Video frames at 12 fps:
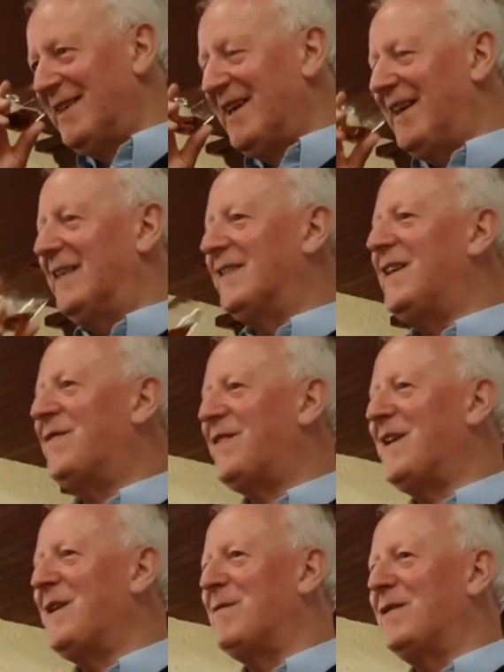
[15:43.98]
And the great
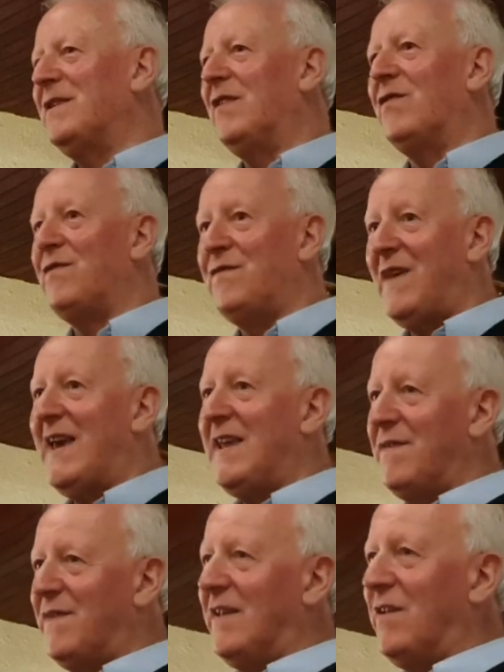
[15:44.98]
thing about these
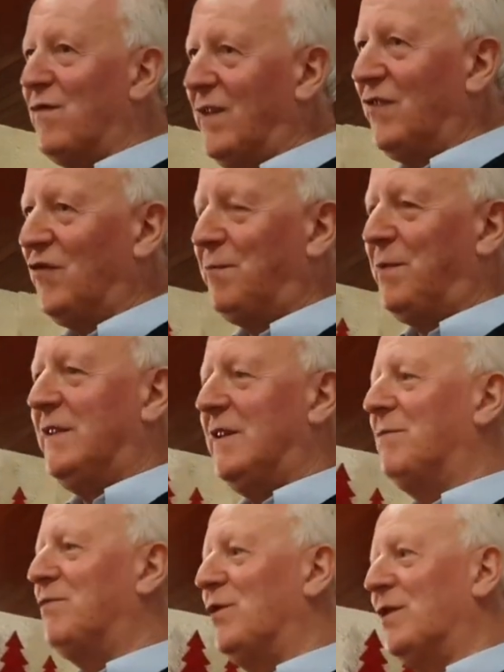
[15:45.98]
very, very rich
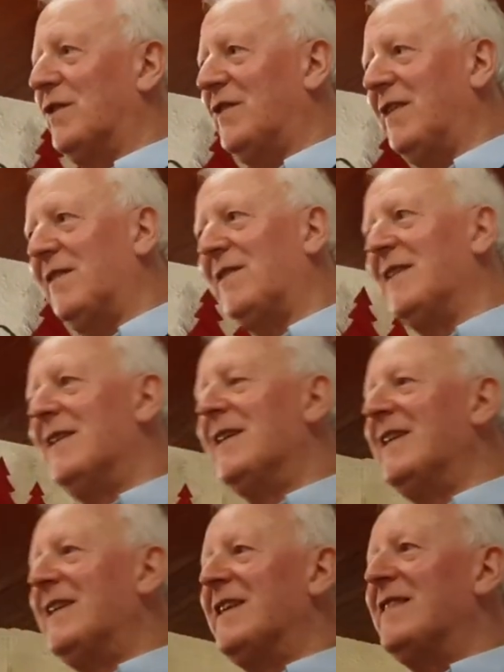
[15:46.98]
peated products is
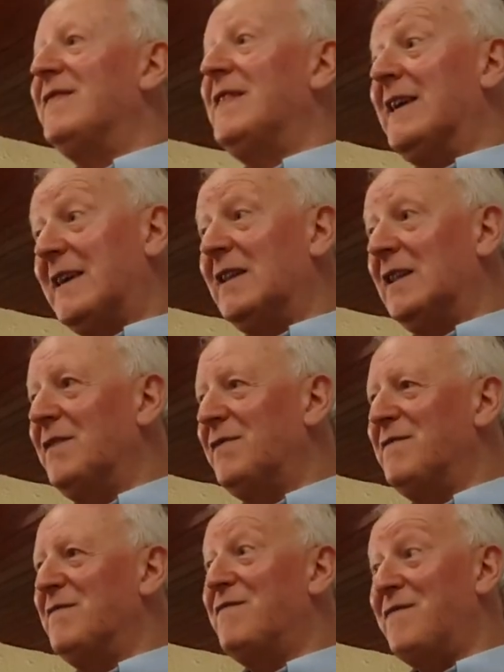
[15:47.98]
they can live
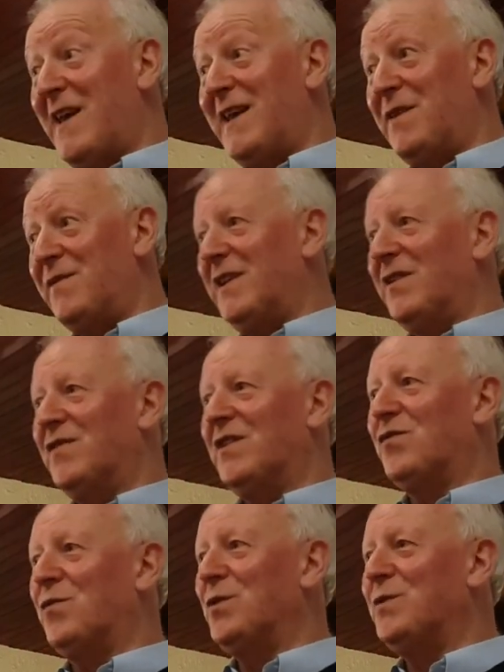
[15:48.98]
in very, very
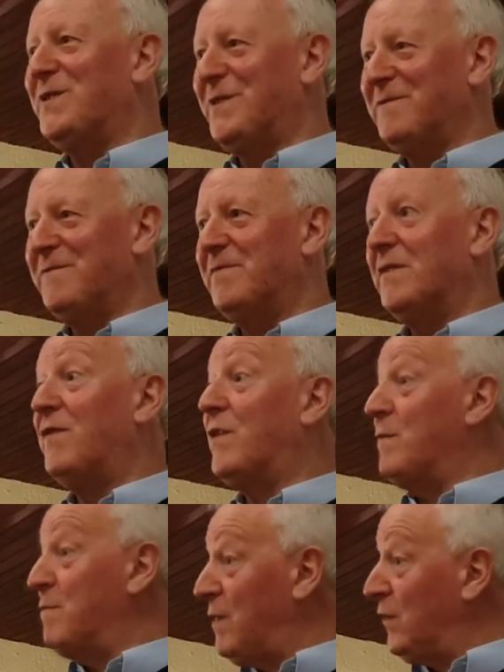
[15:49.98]
rich wood for
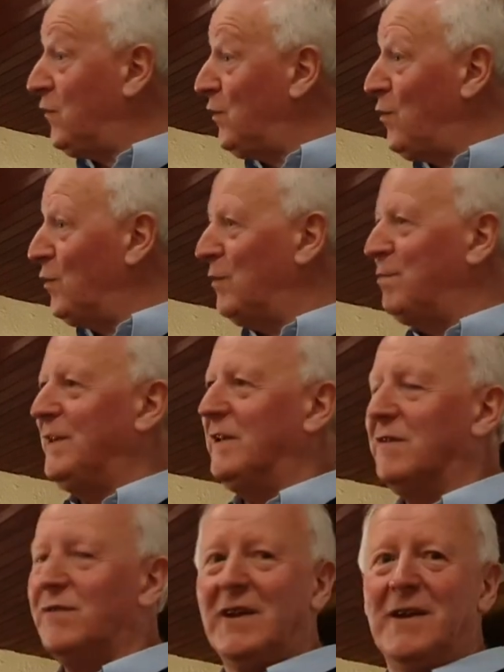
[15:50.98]
a much longer
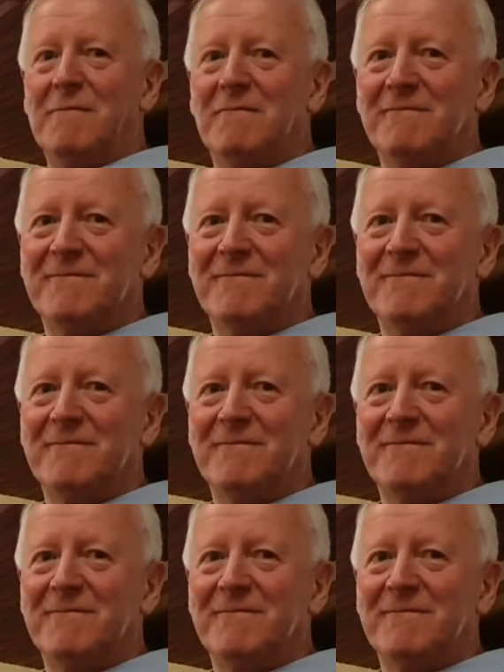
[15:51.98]
period of time.